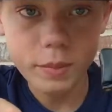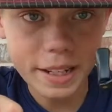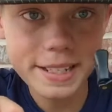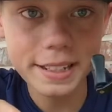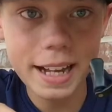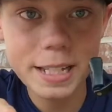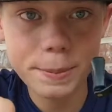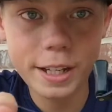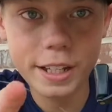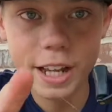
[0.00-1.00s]
this lasts
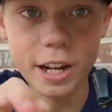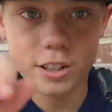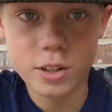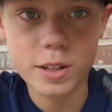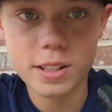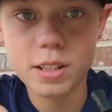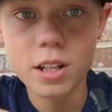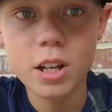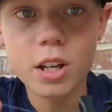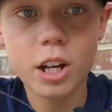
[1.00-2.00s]
me a year, so it's
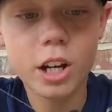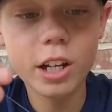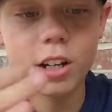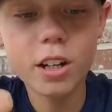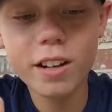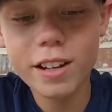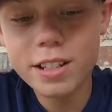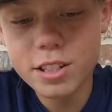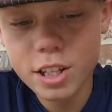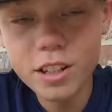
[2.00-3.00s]
good enough.
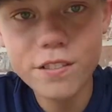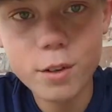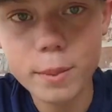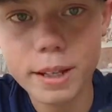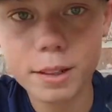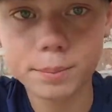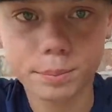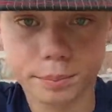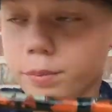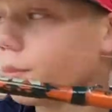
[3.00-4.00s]
It's good for me,
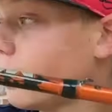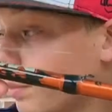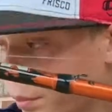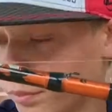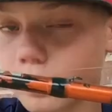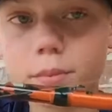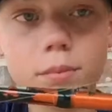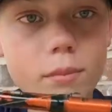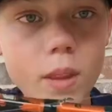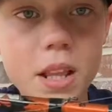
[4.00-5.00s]

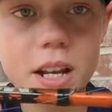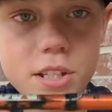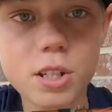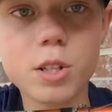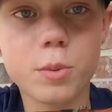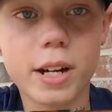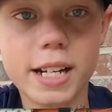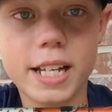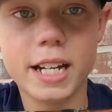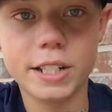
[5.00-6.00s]
and it suits what I
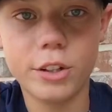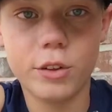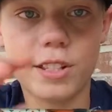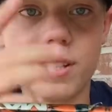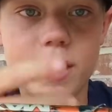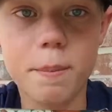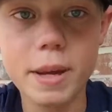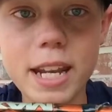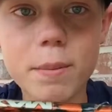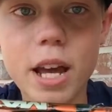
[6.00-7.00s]
need it to do. This is a
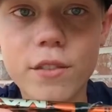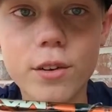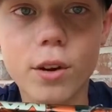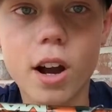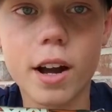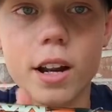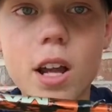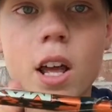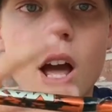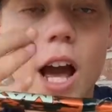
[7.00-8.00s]
medium heavy rod.
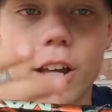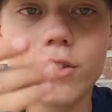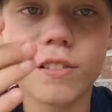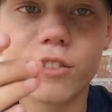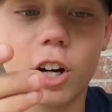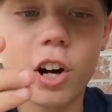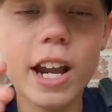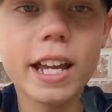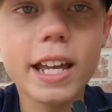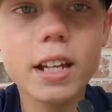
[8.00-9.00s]
I use it for
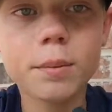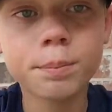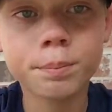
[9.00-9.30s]
cranking.